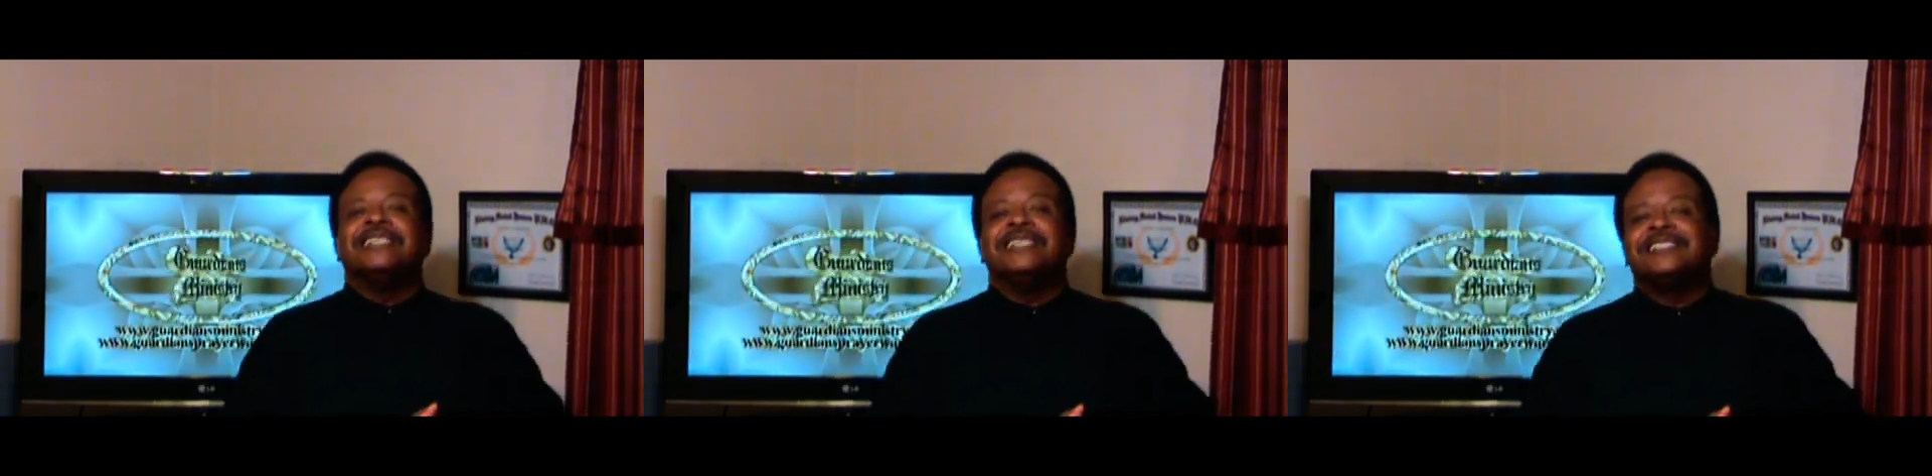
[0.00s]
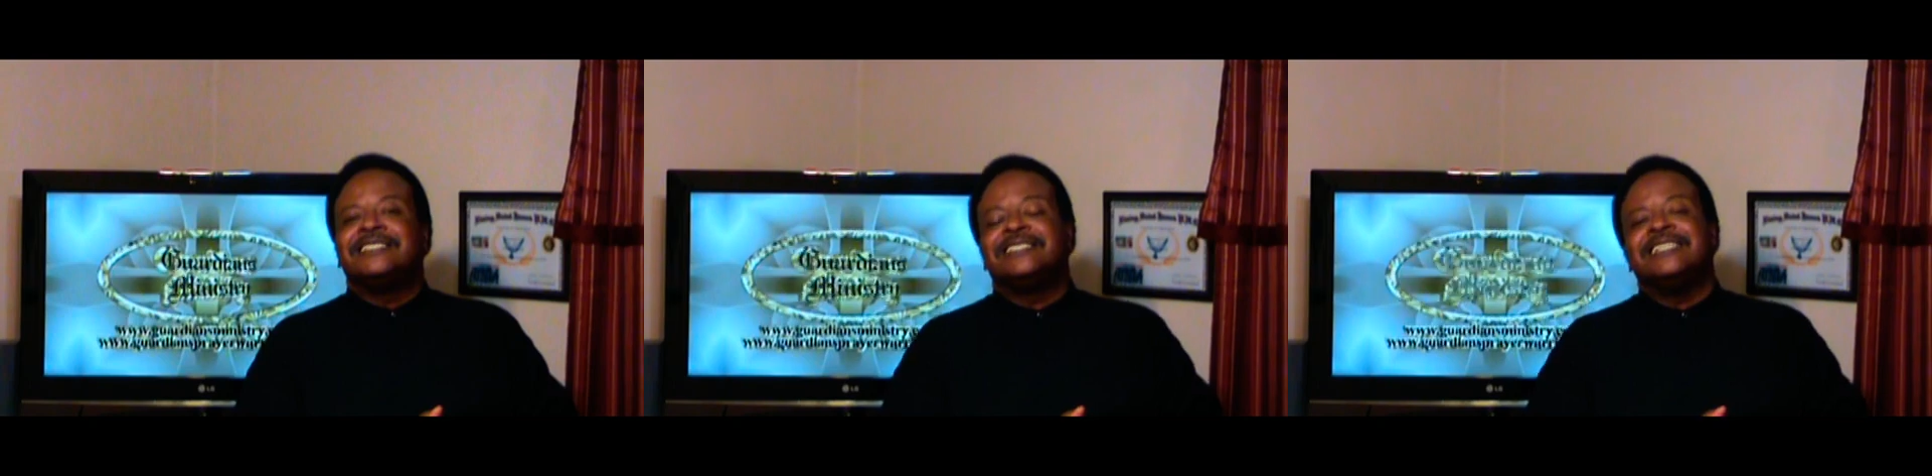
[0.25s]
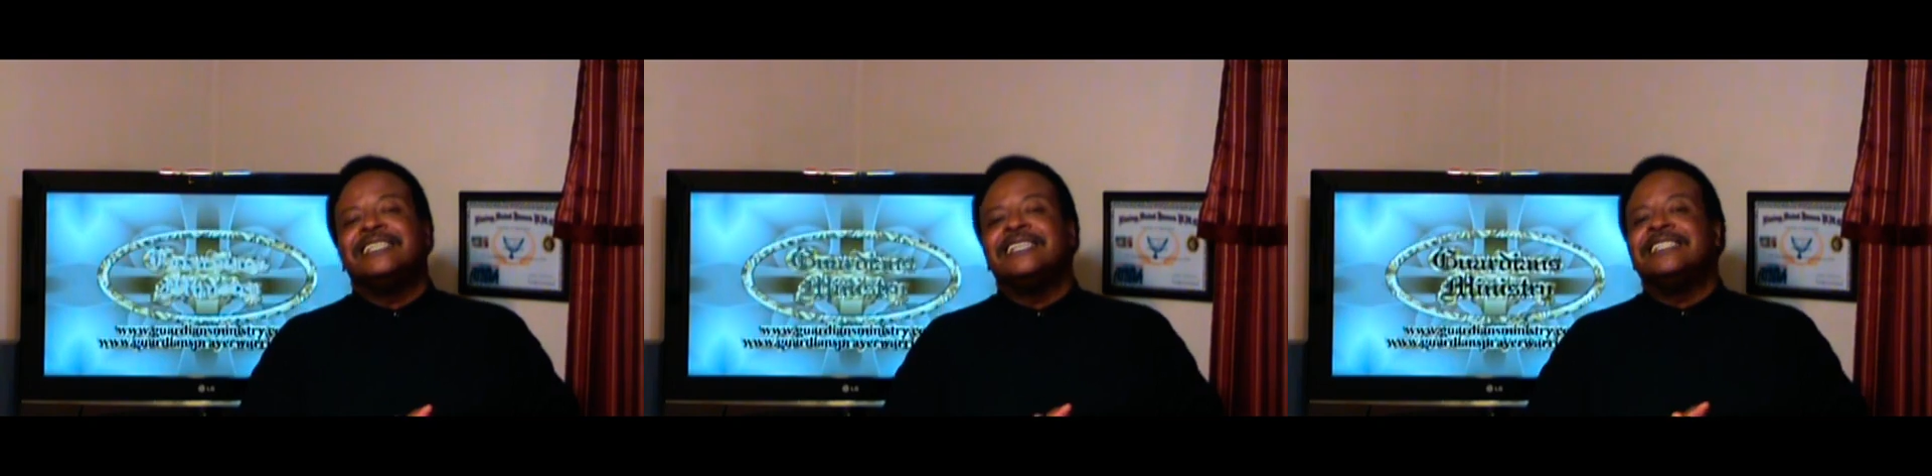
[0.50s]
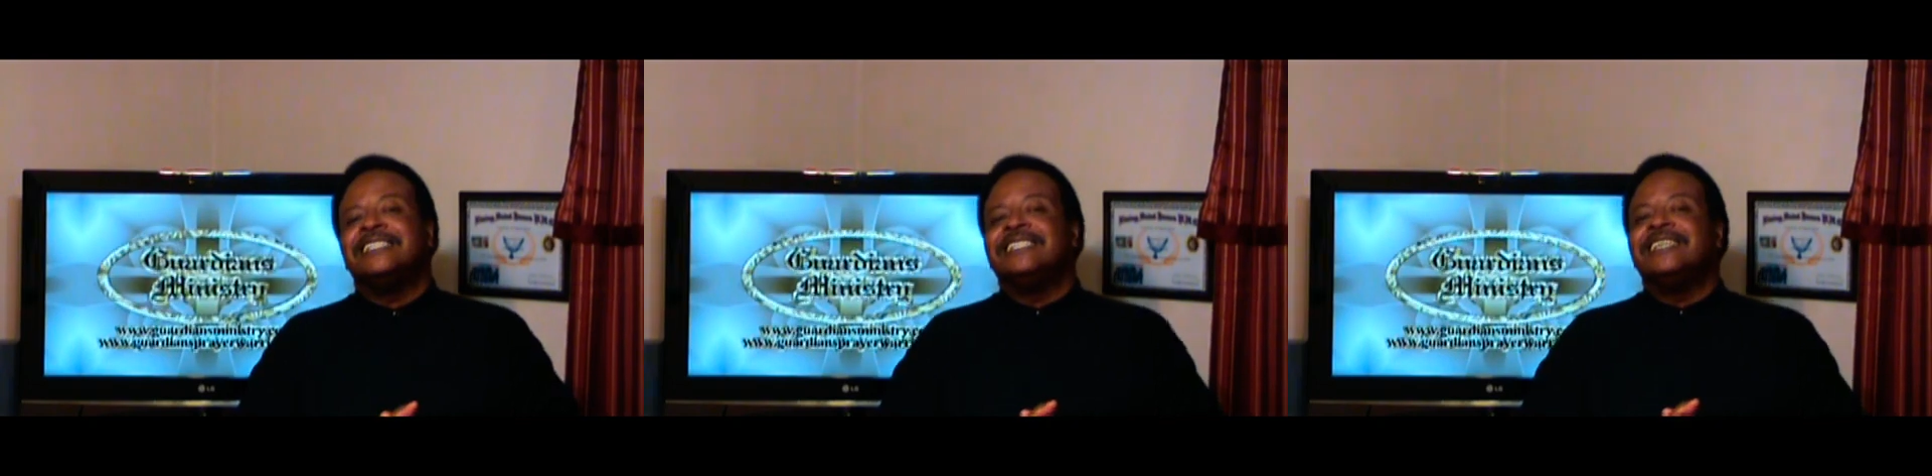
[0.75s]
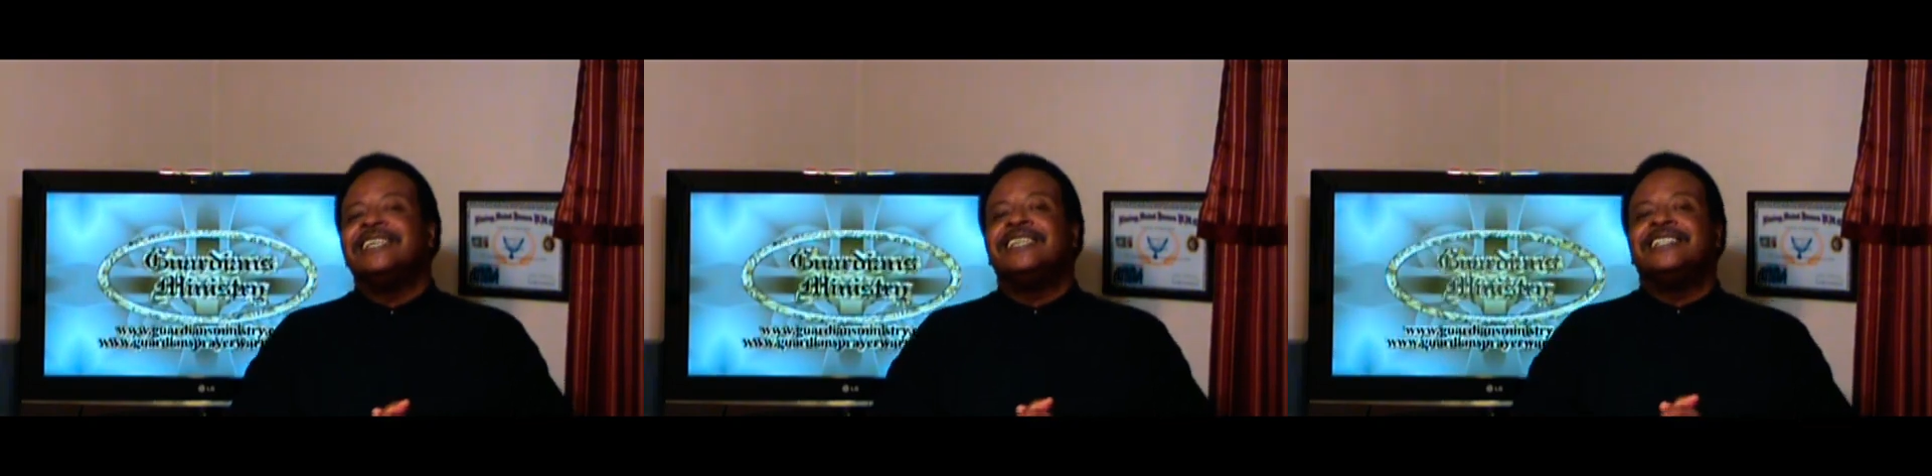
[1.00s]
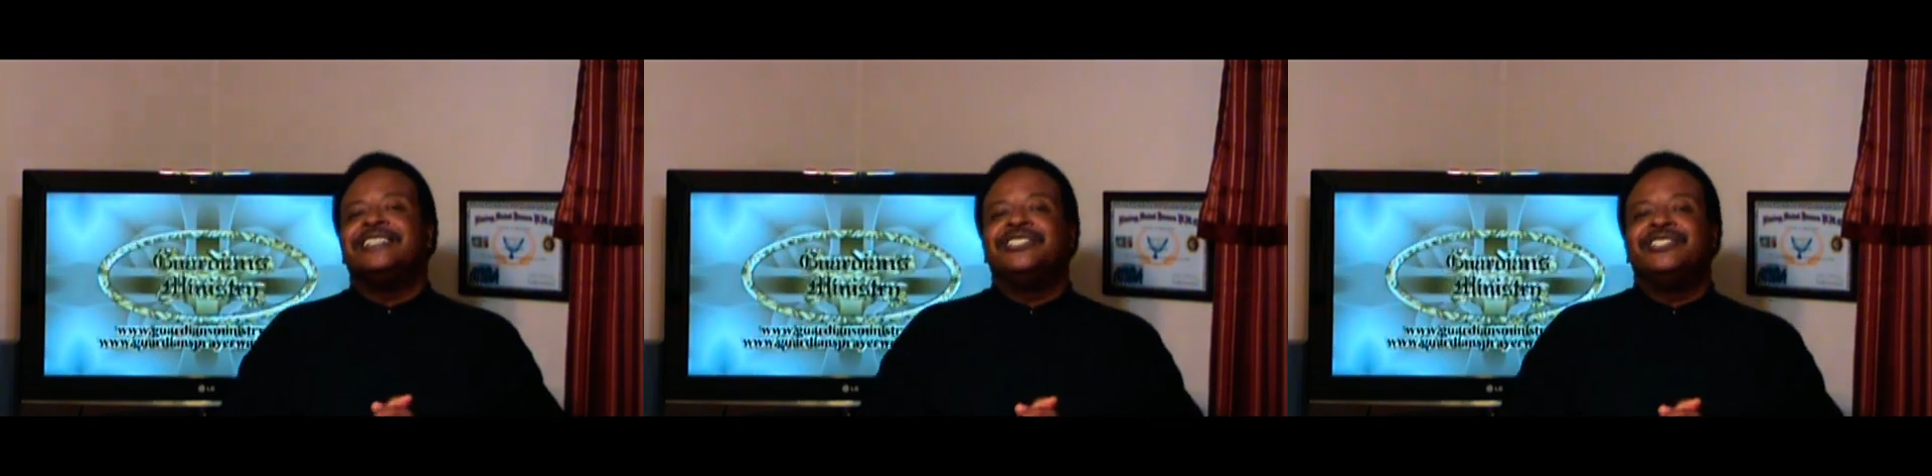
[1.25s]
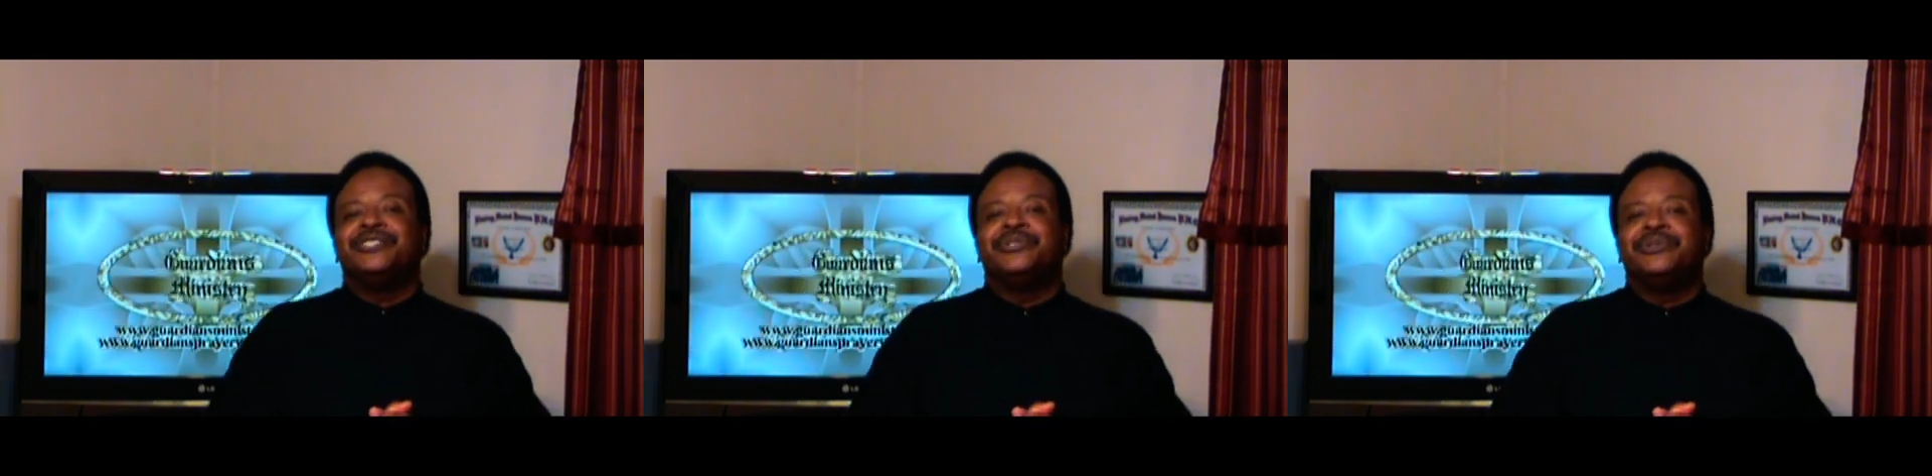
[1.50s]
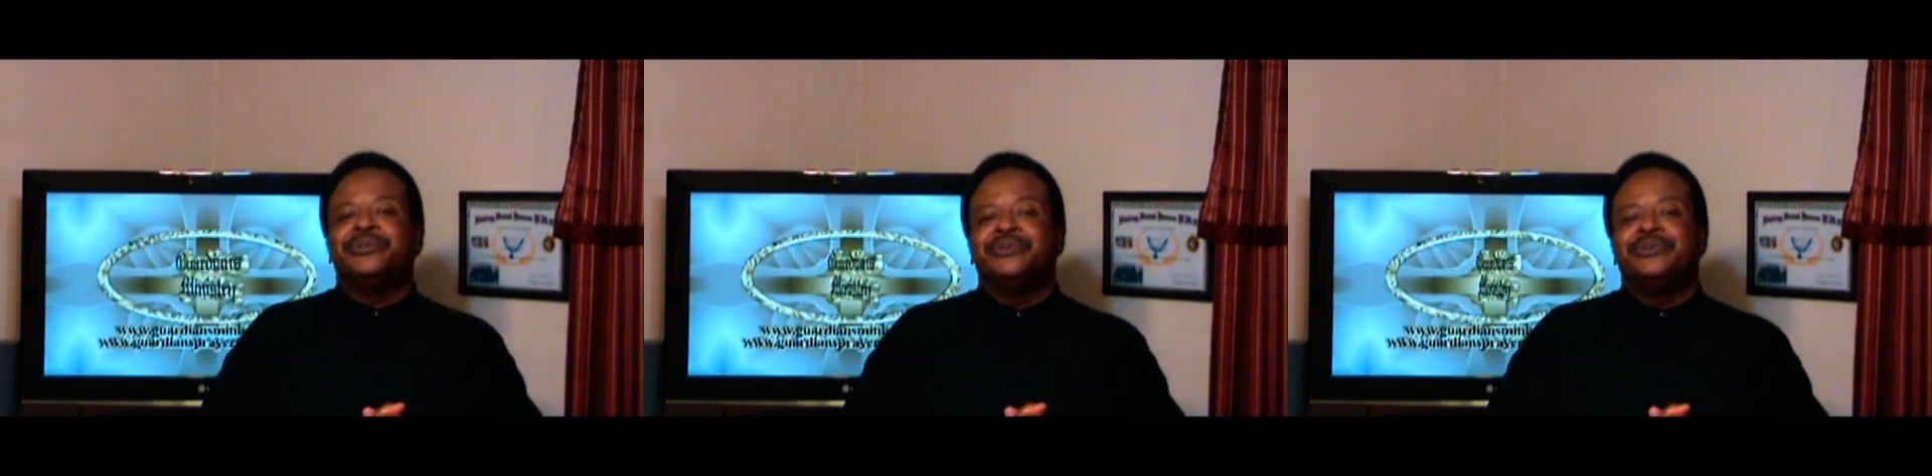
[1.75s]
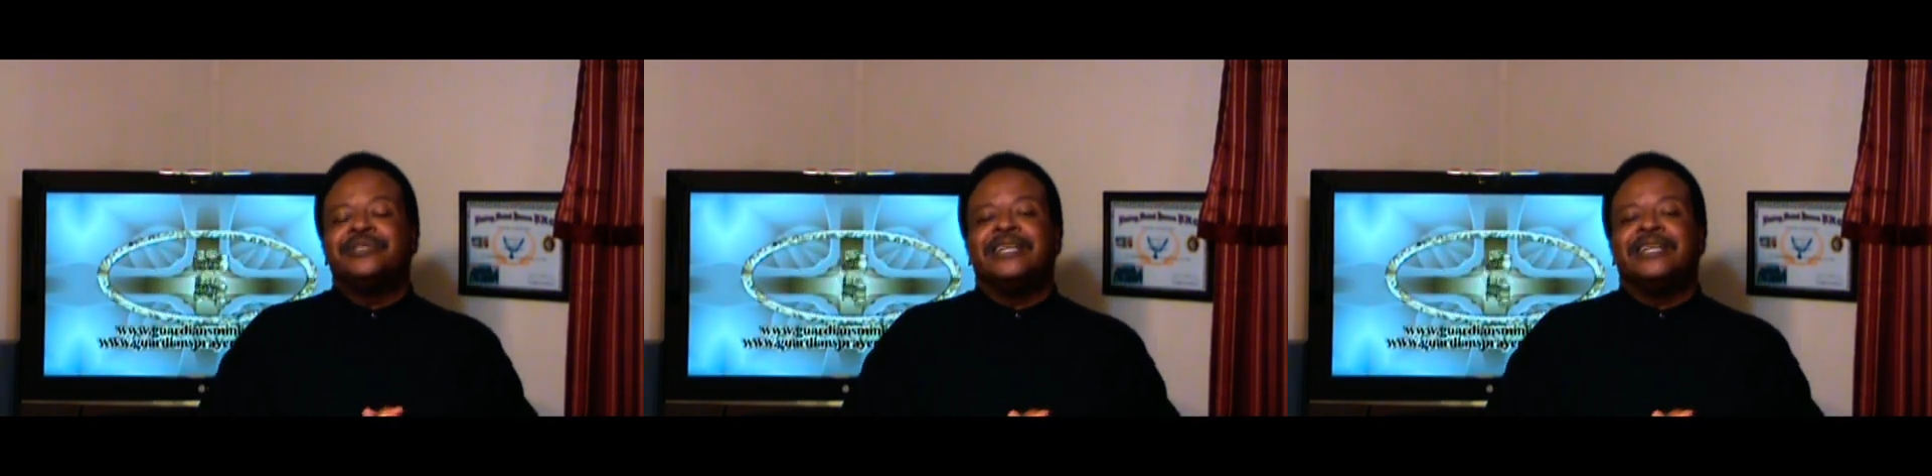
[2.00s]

and seeing the king of the Jews,